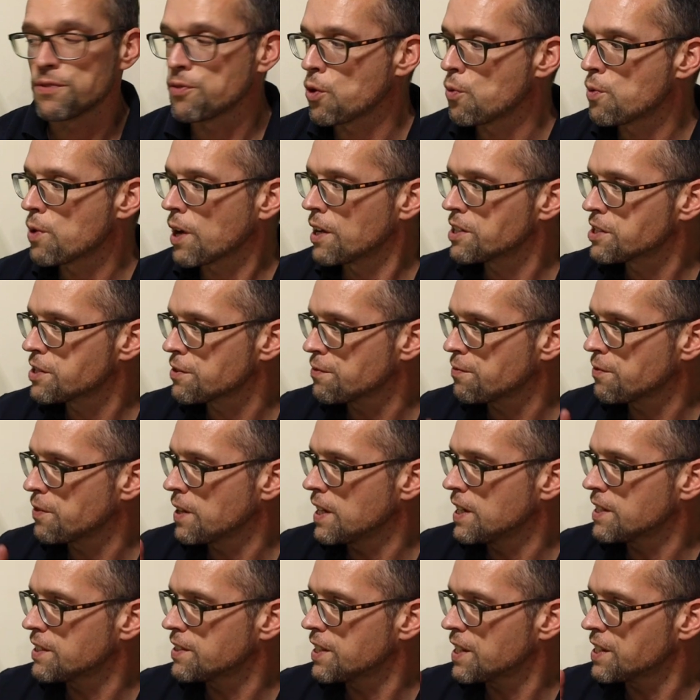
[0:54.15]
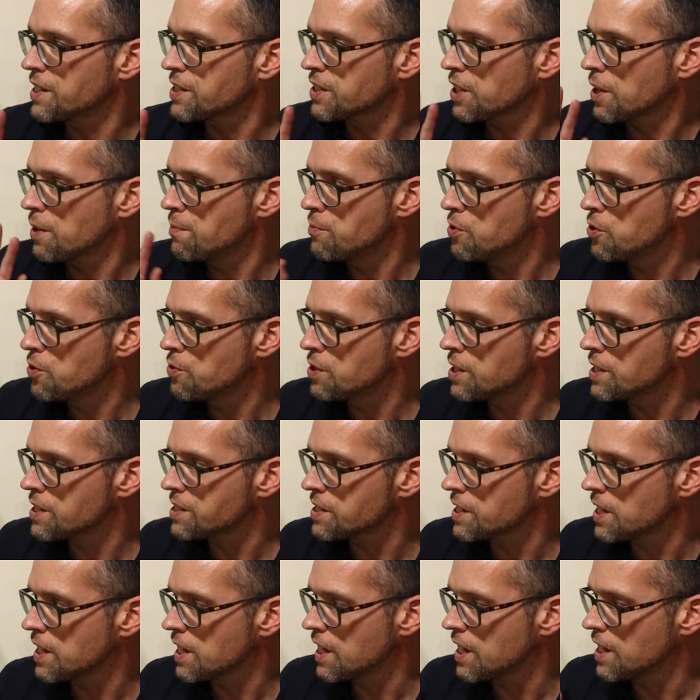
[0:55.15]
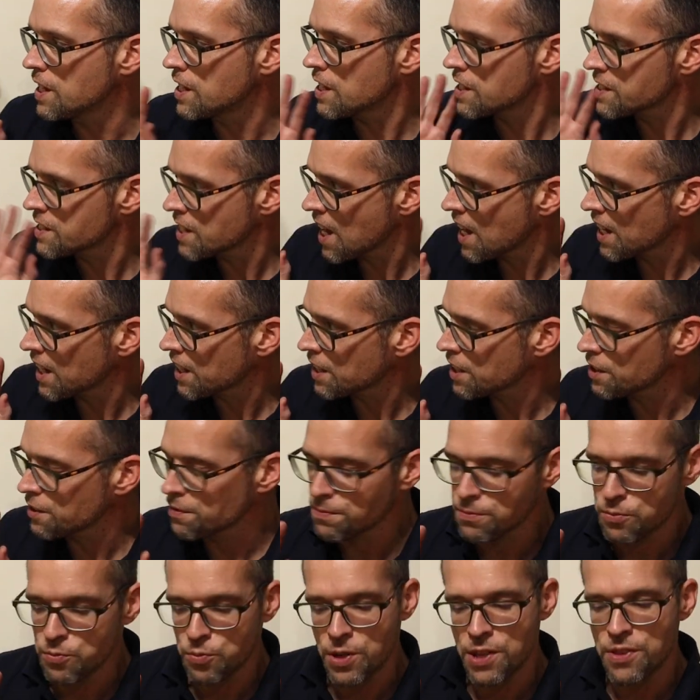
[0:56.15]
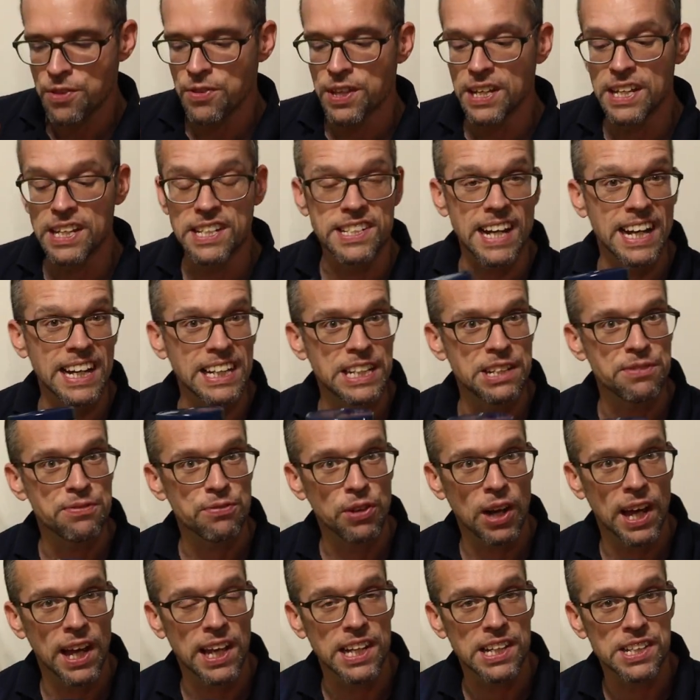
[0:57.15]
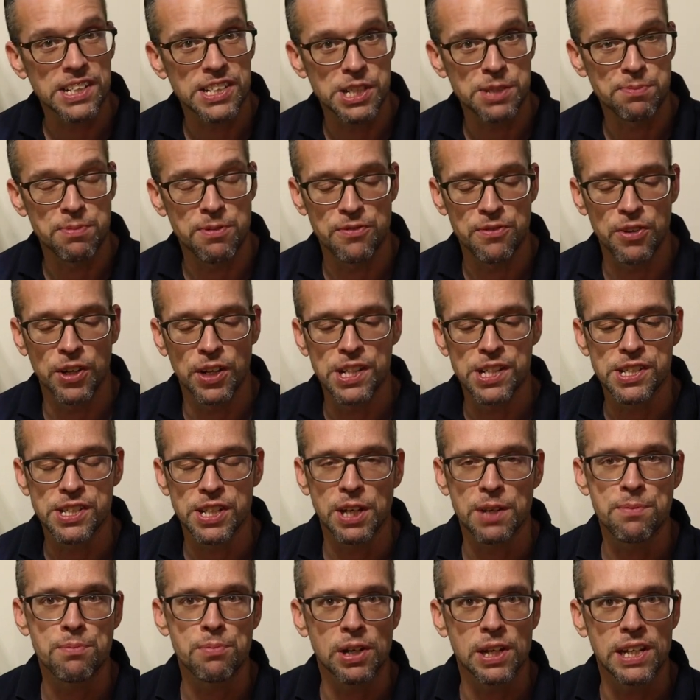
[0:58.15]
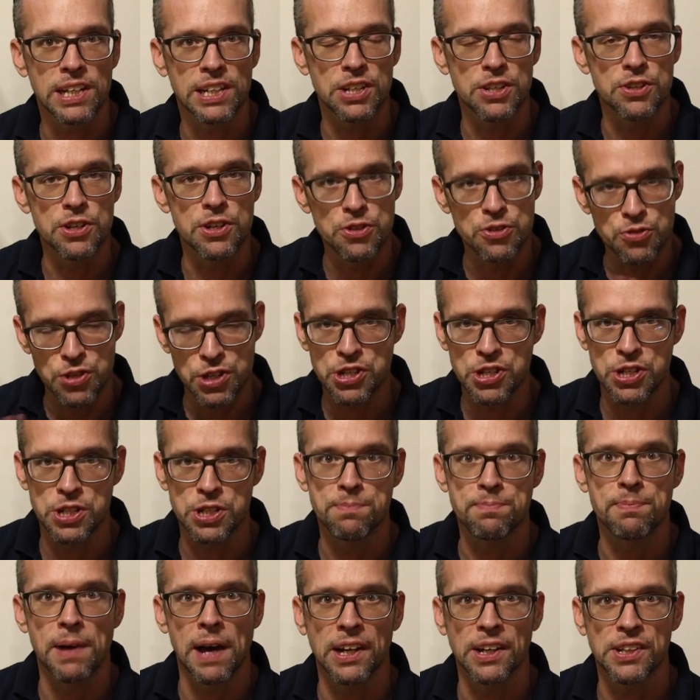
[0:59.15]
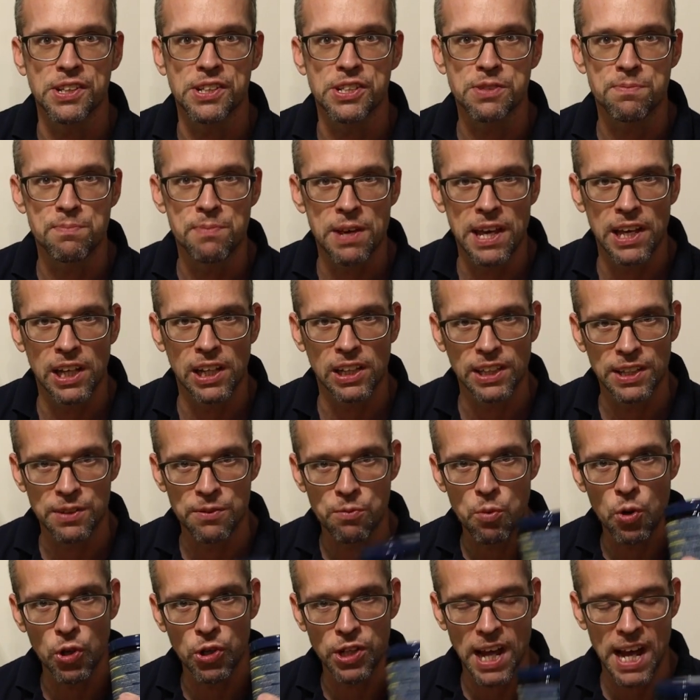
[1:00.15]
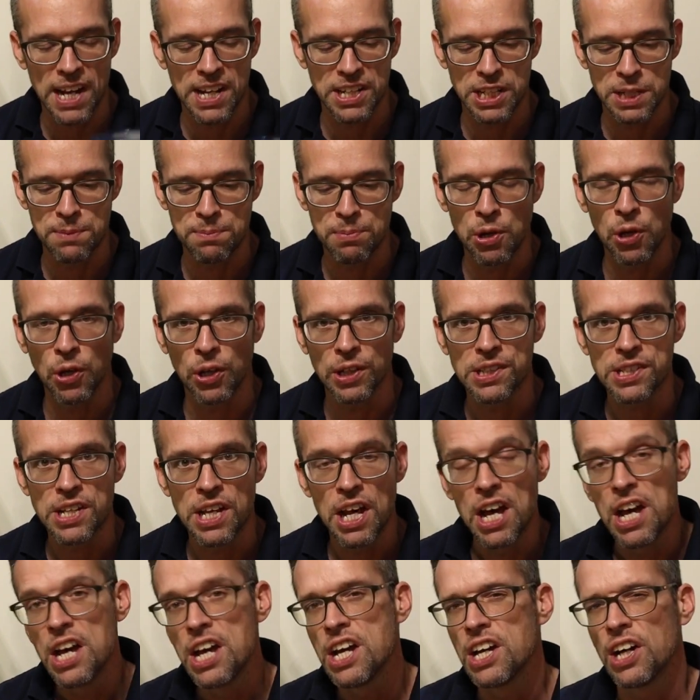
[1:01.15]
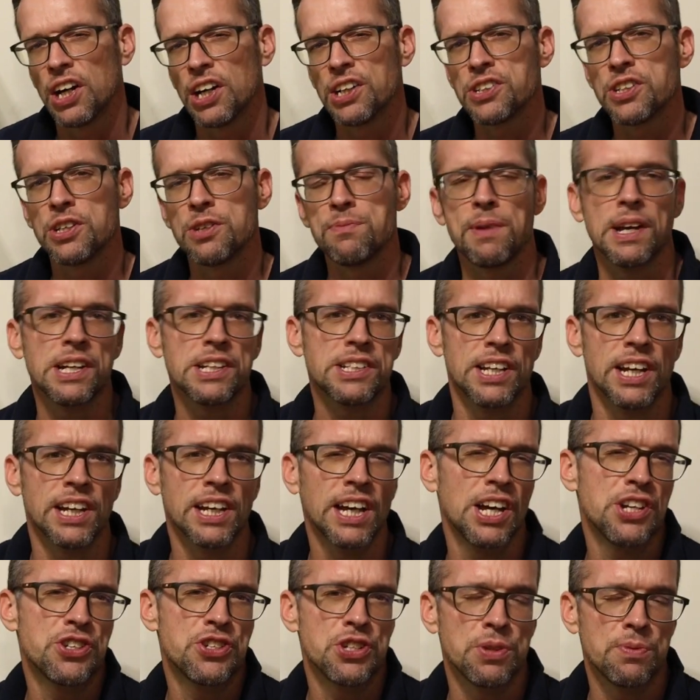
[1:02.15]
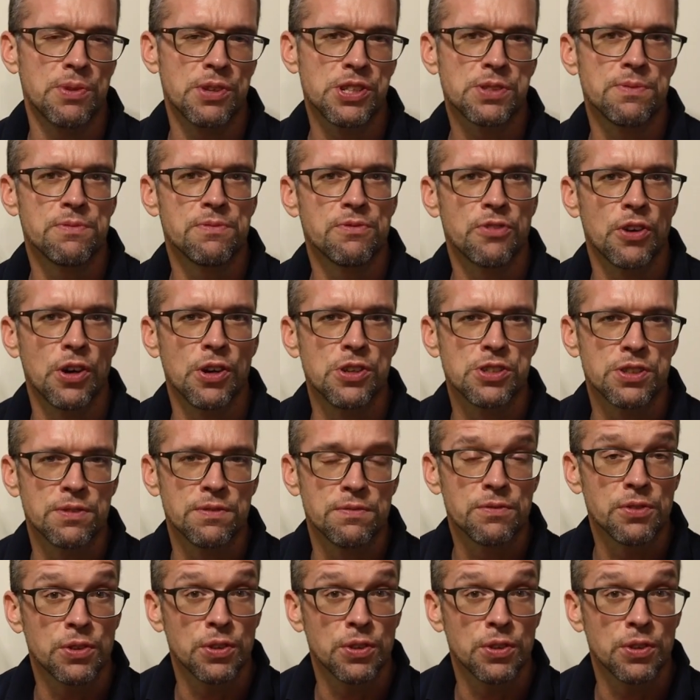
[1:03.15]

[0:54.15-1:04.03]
of all, we're going to feed this community tank with the Daily Flakes, this provides a completely nutritious, balanced meal in one handy pot. I do mix it occasionally with some frozen